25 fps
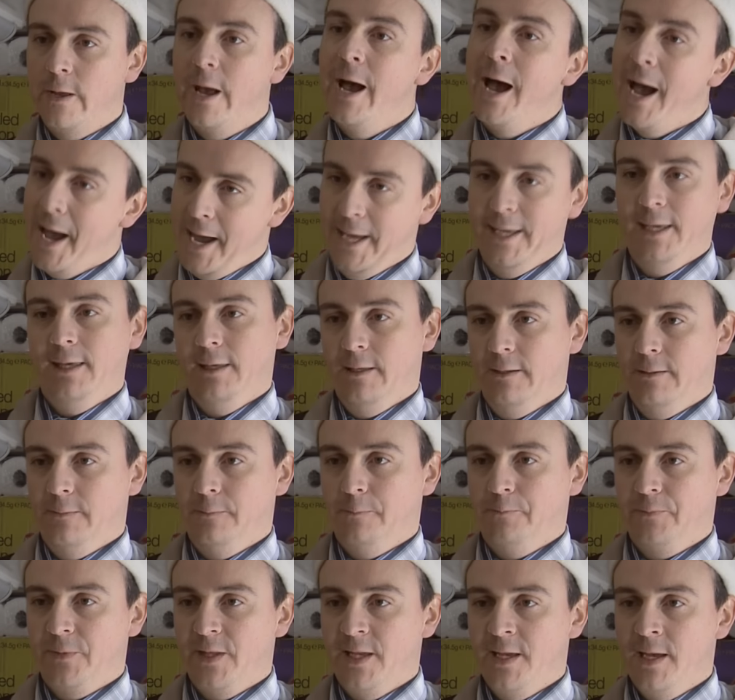Aye.
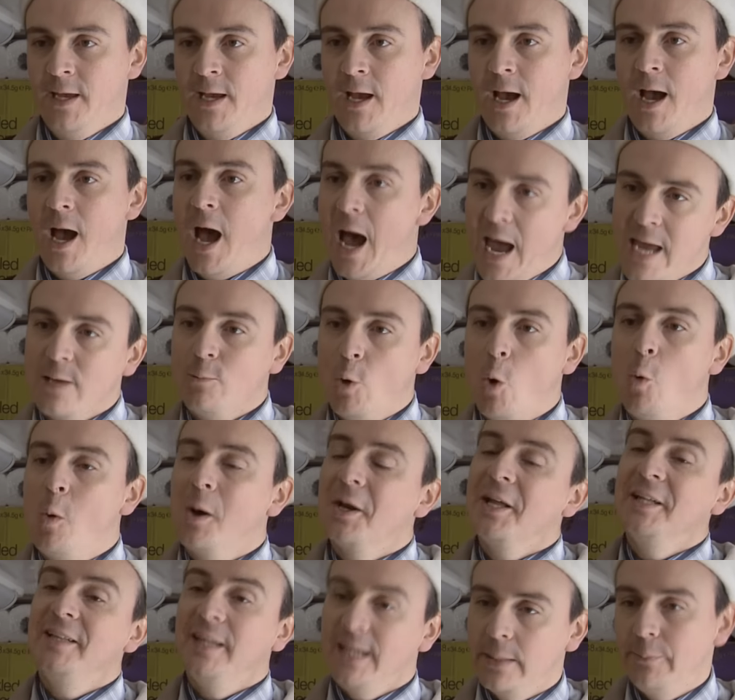Aye,
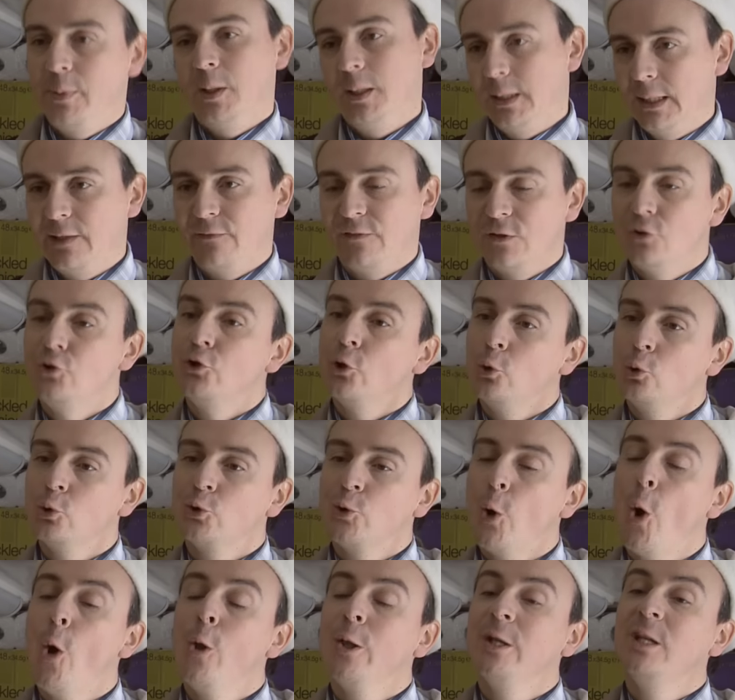Walter, I do believe in Jules
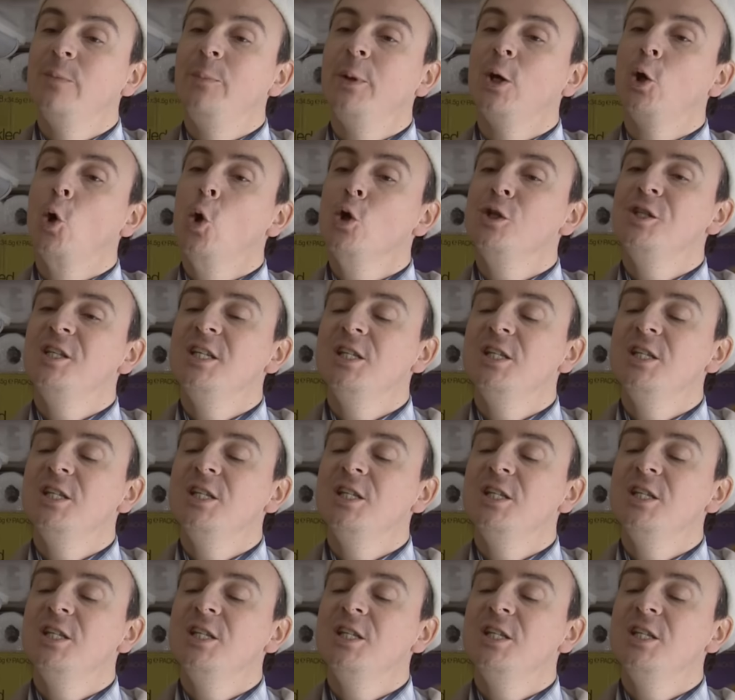Holland because